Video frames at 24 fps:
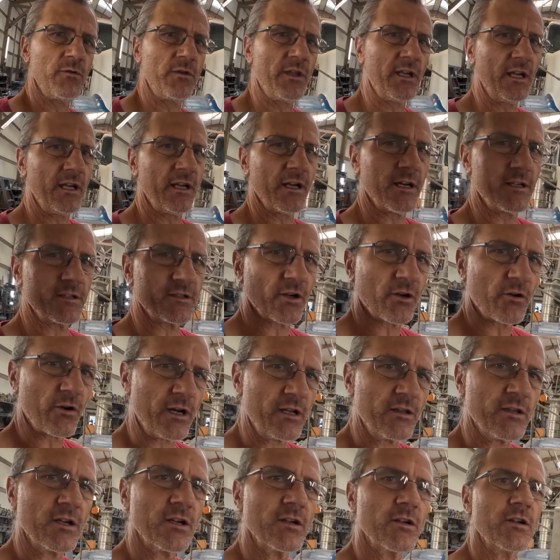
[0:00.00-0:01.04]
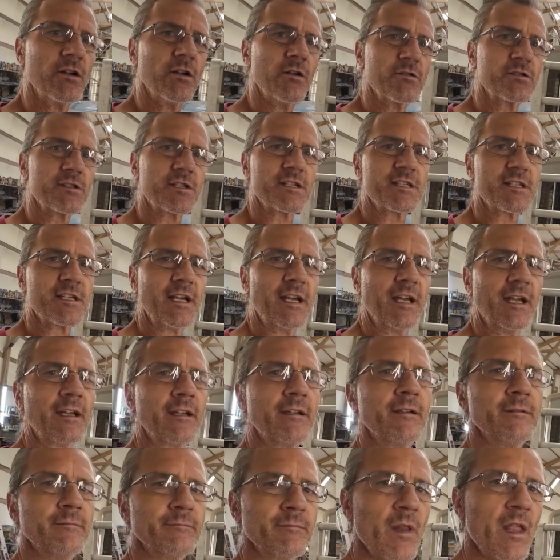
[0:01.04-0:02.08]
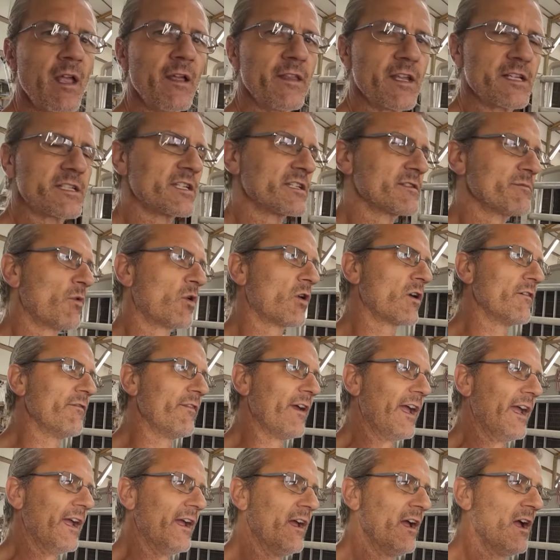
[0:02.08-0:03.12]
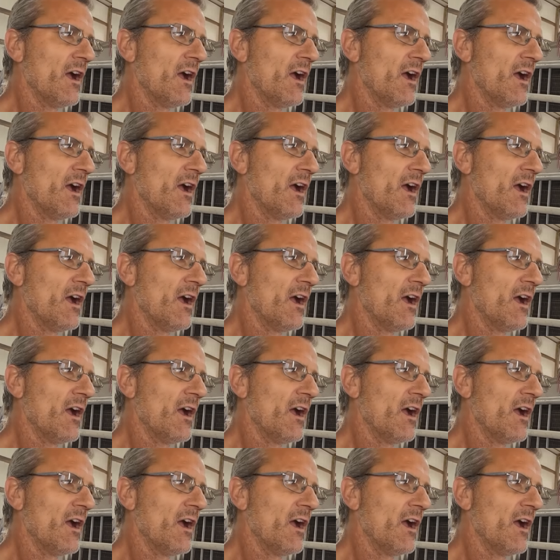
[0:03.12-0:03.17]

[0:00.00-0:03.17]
the degree that you're used to seeing. This is more of a